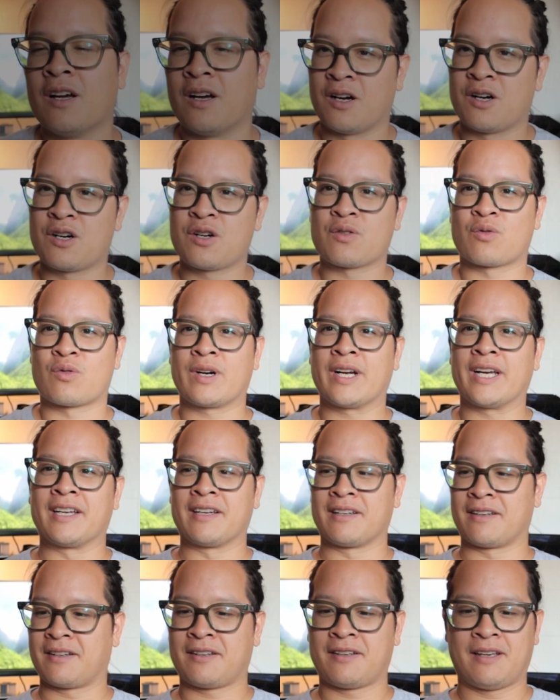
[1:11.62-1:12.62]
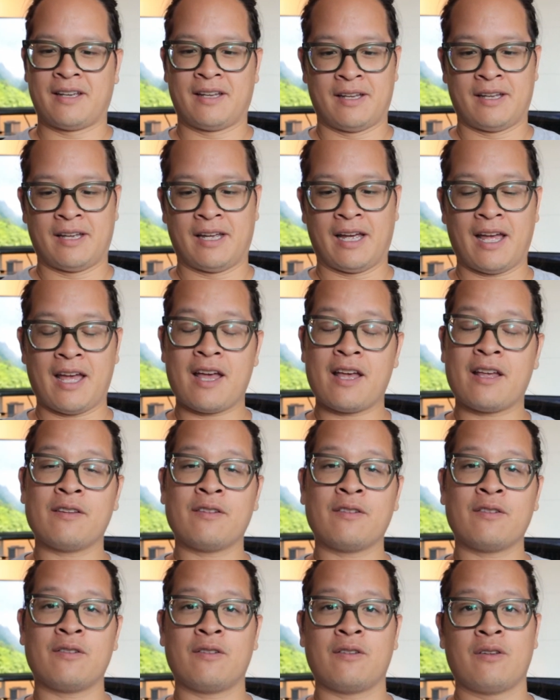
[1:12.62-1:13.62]
All right,
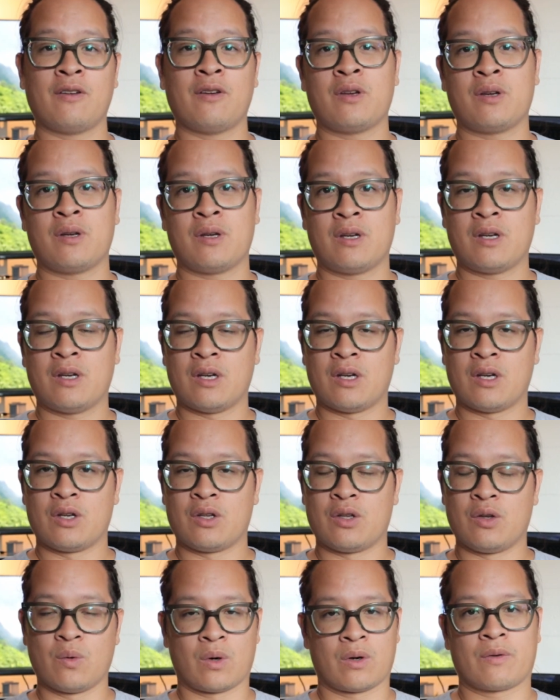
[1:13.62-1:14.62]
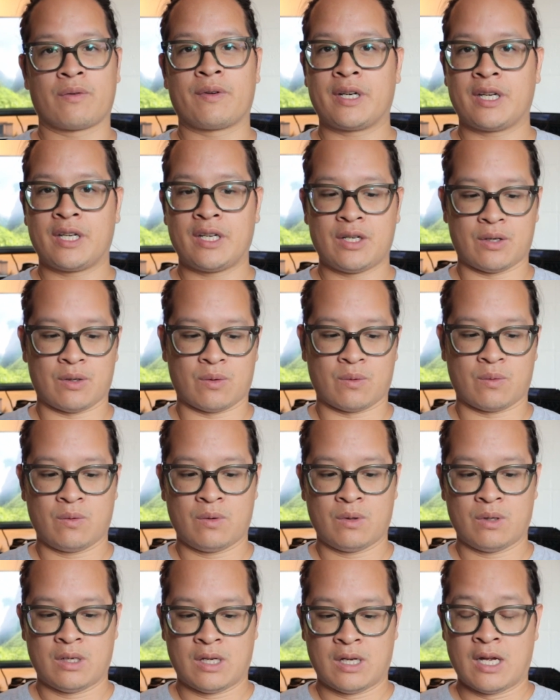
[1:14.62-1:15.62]
as you already know,
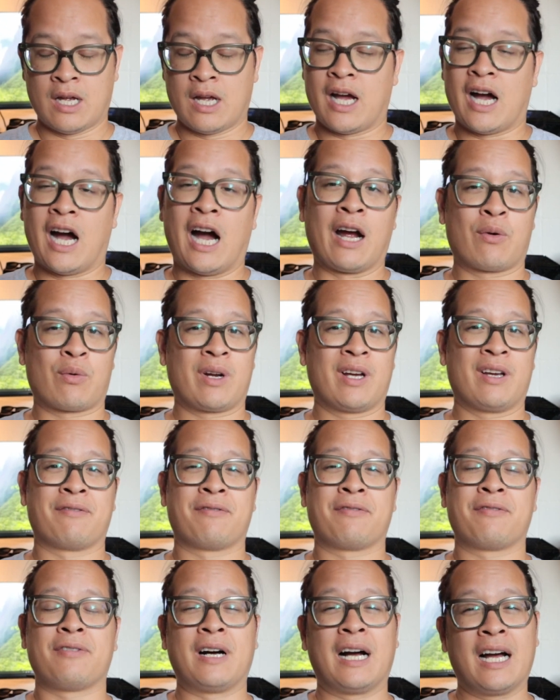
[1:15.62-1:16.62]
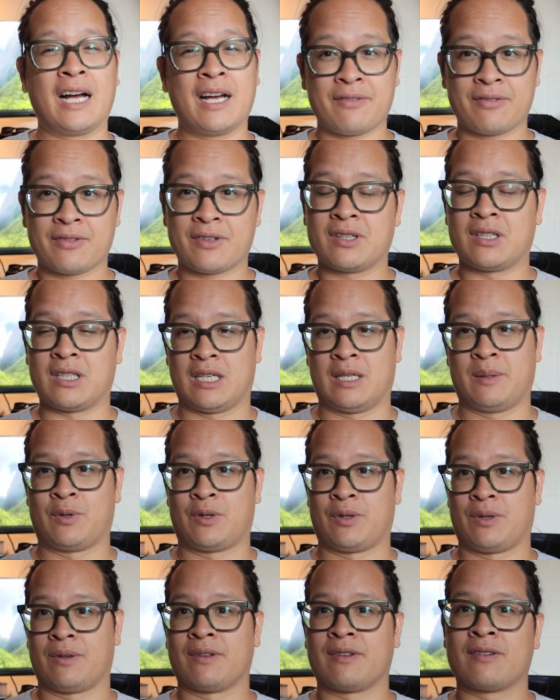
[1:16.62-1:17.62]
I ran 5
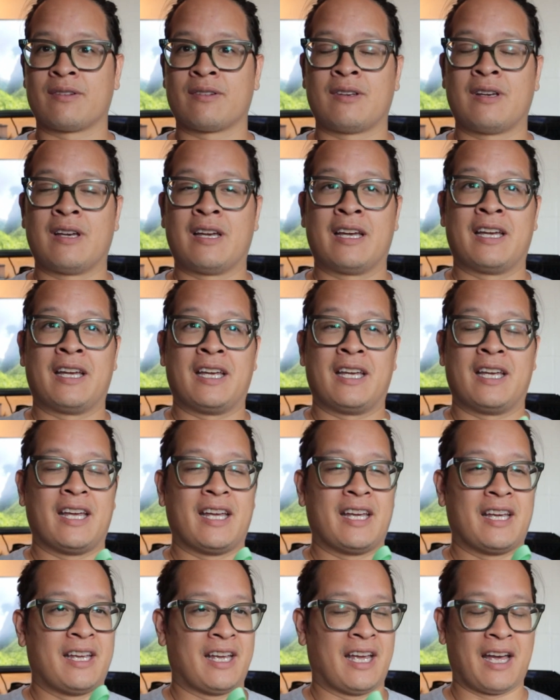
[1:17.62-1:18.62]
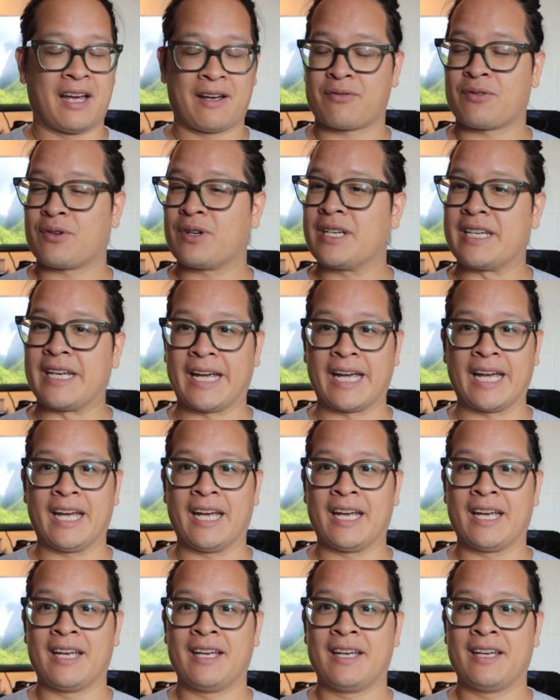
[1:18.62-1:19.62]
kilometers every
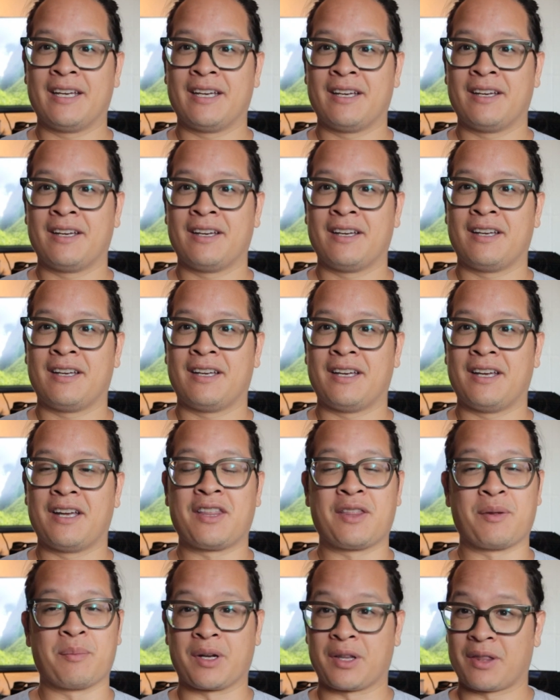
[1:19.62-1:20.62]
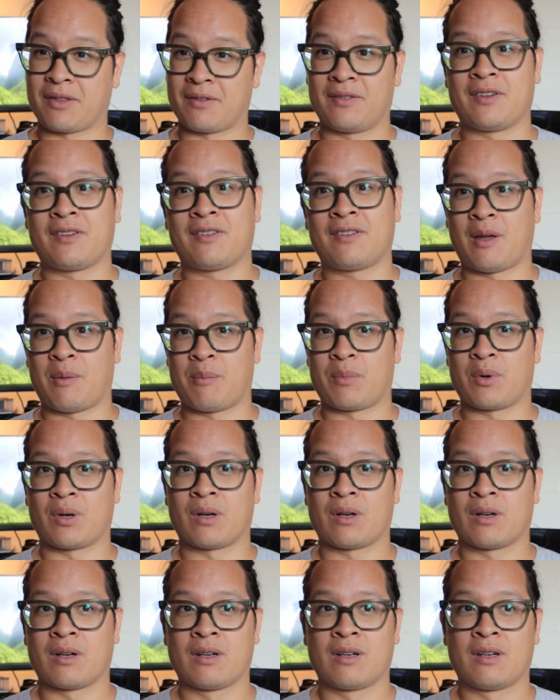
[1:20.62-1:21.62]
day in the month of December.
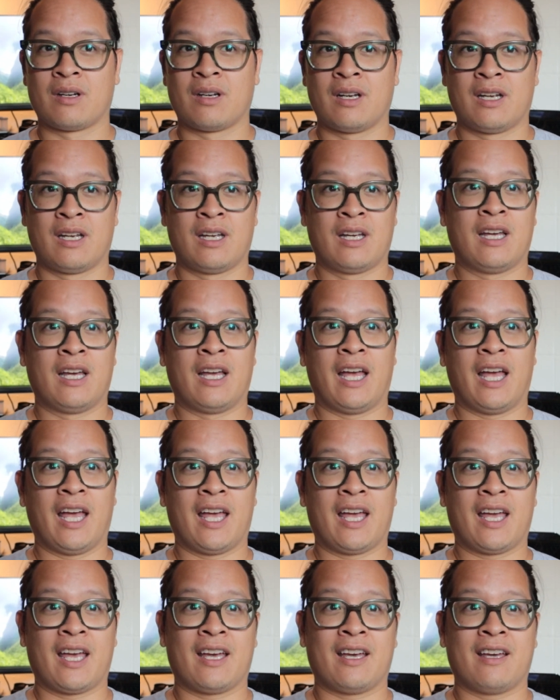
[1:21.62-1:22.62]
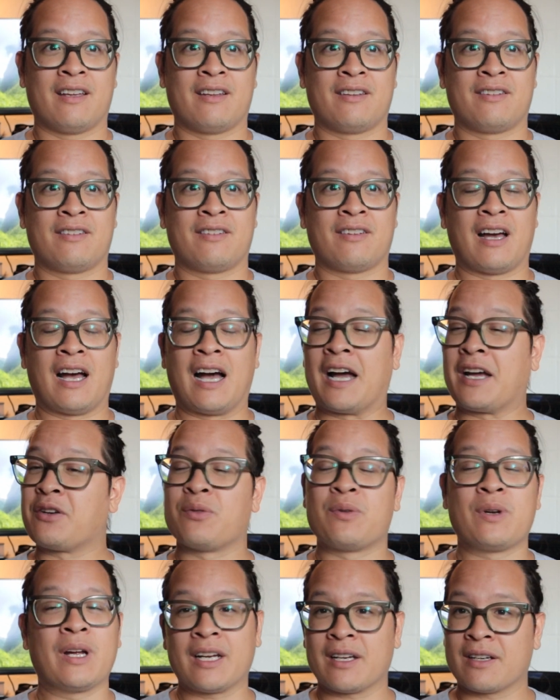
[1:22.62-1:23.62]
And I do
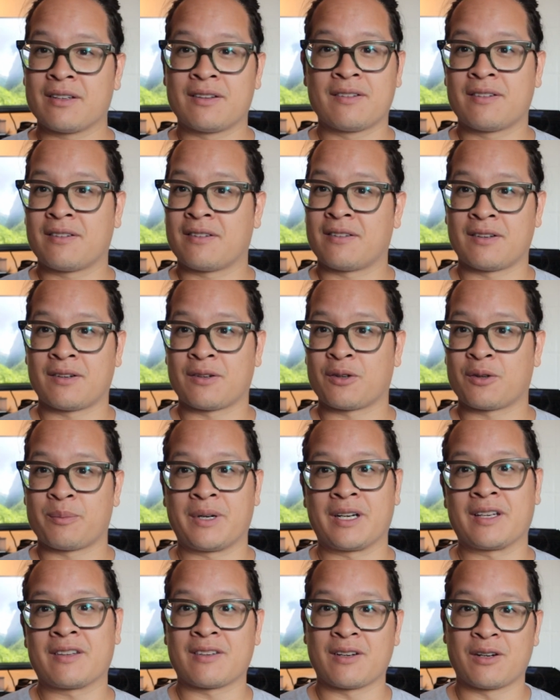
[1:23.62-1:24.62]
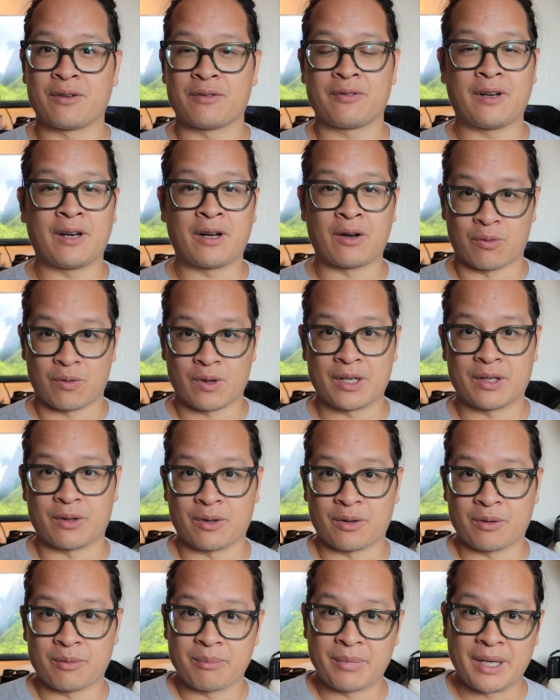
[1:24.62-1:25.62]
not consider myself a runner
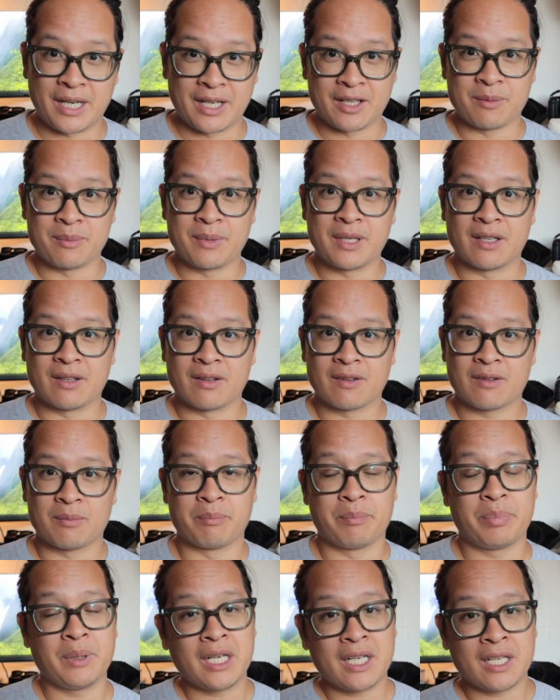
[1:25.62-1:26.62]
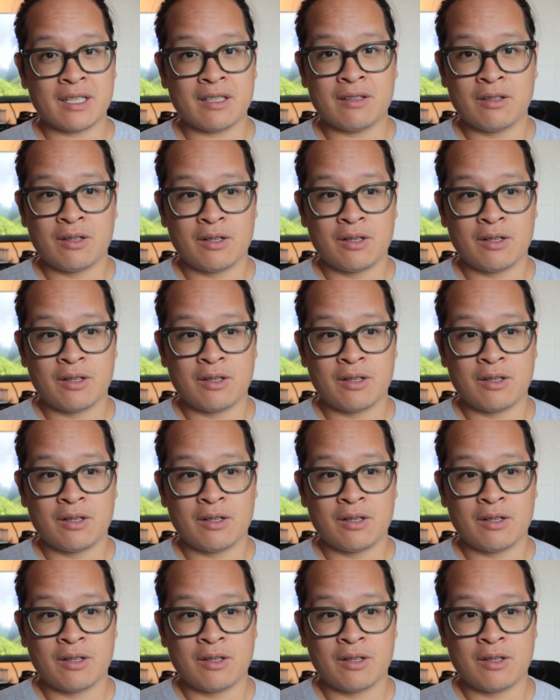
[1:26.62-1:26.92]
by any means, but